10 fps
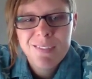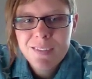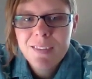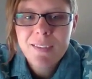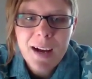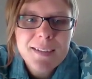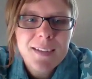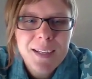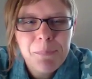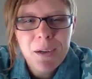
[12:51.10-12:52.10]
The
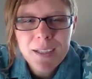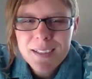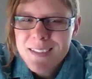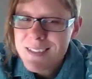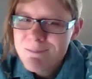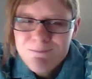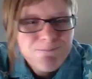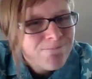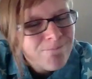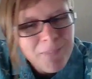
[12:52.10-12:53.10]
isolated monkeys,
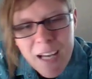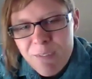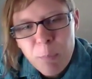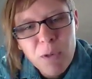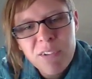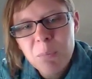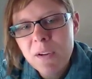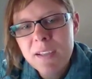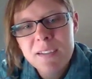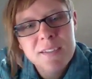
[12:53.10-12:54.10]
never perfect
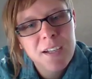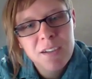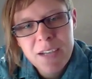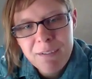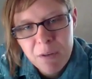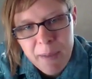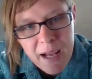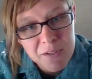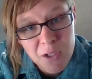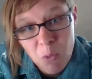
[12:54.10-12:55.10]
monkeys. They could never
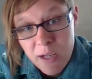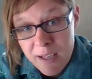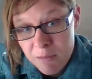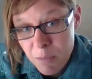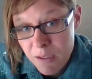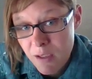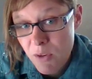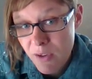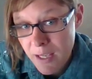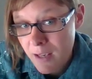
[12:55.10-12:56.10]
master what hadn't been
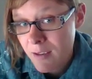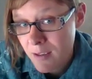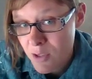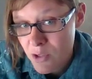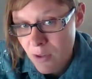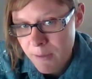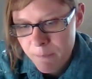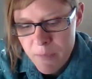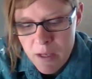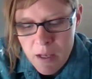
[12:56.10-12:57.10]
communicated initially.
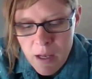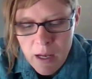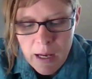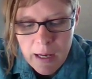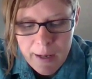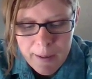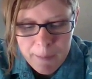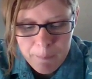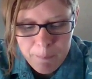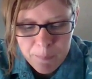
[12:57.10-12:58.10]

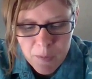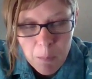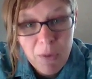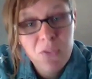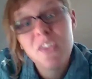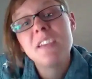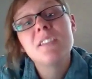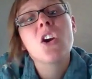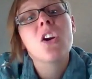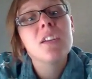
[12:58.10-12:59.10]
But they
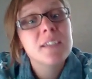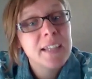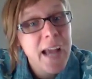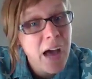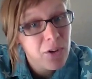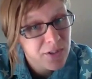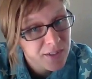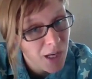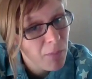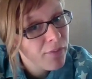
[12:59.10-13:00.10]
started to gather
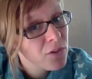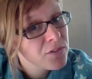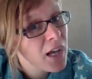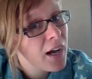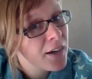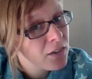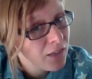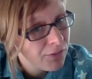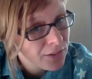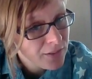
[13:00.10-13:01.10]
some of those higher
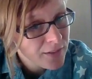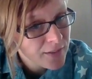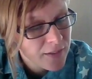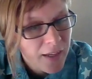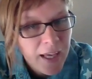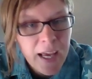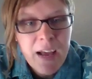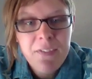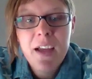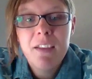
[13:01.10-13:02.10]
levels,
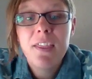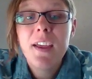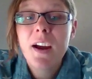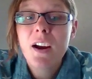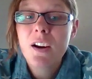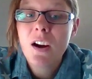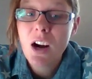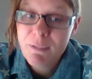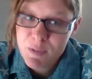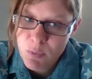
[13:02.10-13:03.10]
and then their
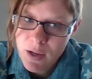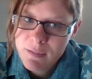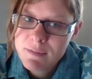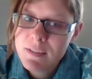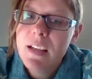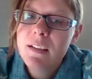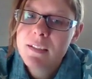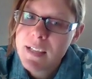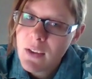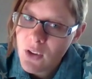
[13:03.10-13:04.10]
offspring tended
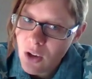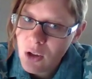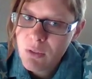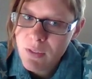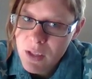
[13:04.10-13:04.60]
to gather all of the